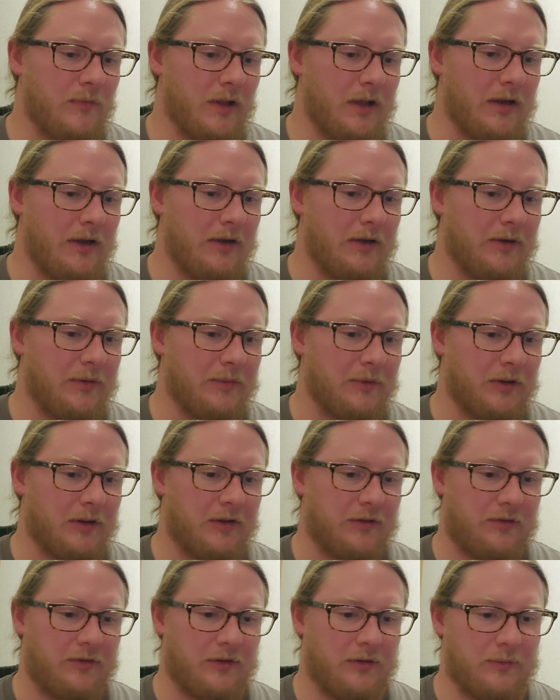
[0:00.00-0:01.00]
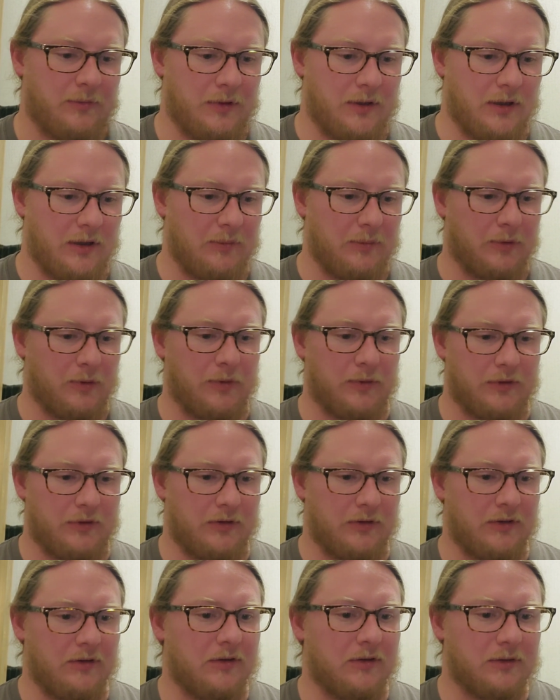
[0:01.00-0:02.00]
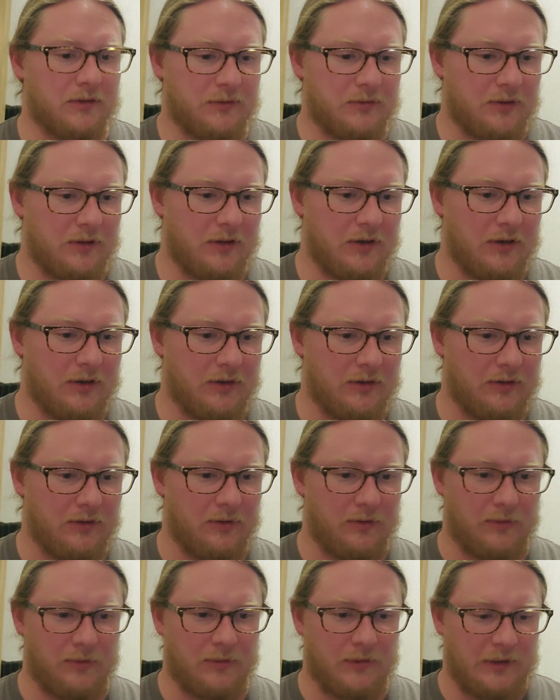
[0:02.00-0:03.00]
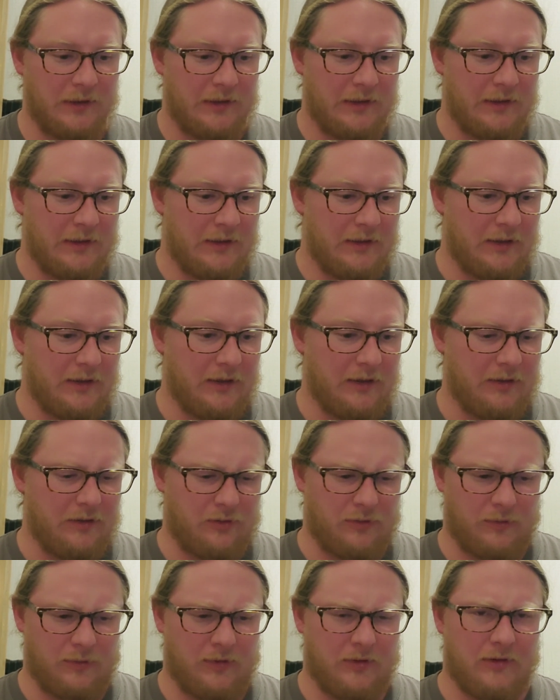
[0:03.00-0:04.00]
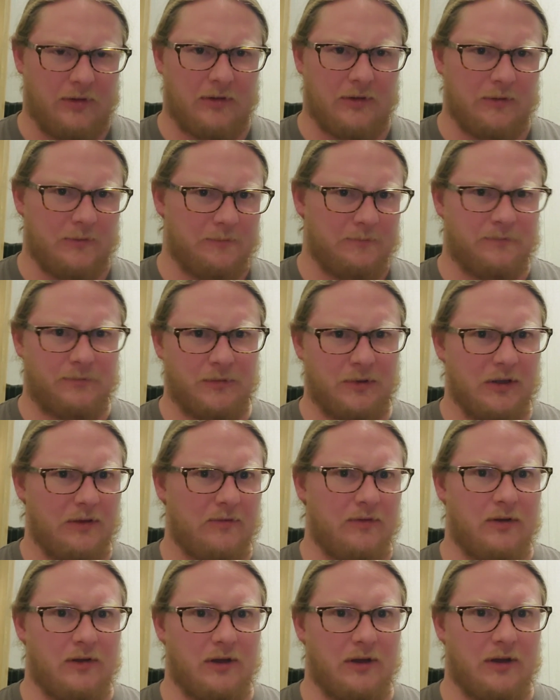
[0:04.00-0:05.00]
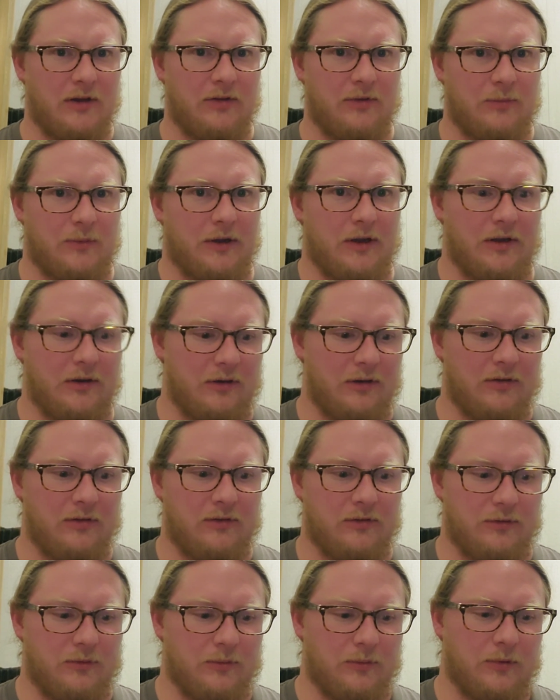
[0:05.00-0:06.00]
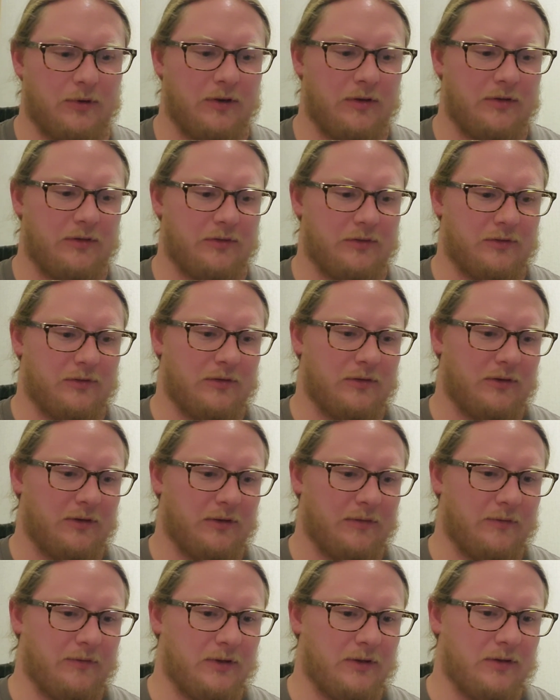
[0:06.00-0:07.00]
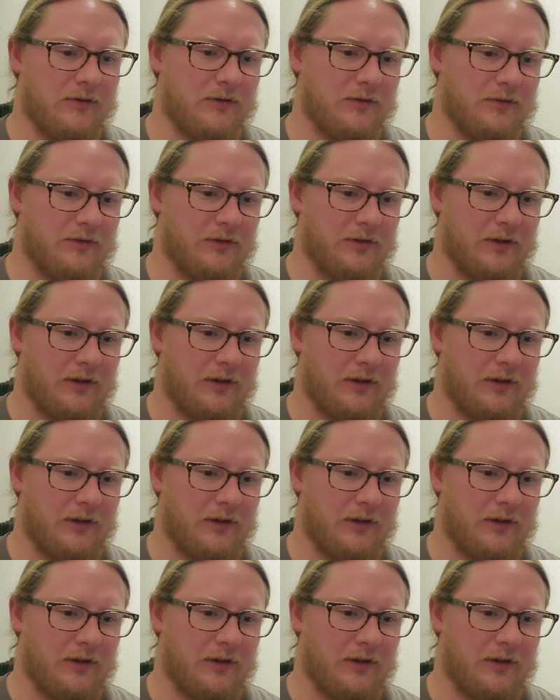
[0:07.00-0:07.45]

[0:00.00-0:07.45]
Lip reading: But it's something I'm going to get into. I just wanted to give you guys my initial impression of these.